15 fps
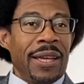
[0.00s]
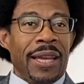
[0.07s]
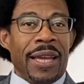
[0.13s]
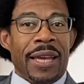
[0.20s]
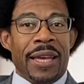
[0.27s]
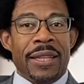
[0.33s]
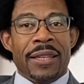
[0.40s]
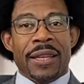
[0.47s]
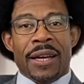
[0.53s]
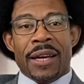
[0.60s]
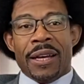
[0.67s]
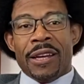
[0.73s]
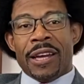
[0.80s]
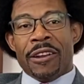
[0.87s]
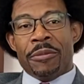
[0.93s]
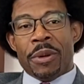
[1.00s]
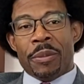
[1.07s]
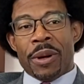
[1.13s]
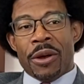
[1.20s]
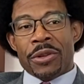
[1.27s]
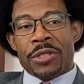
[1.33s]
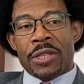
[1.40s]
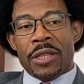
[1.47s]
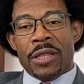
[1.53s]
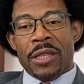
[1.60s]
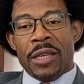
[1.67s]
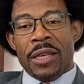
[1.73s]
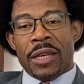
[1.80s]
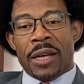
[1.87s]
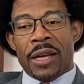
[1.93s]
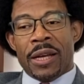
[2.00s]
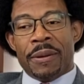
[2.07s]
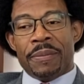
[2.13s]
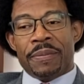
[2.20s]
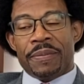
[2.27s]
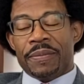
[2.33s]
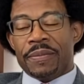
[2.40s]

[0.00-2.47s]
and uh, I remember I was in the um,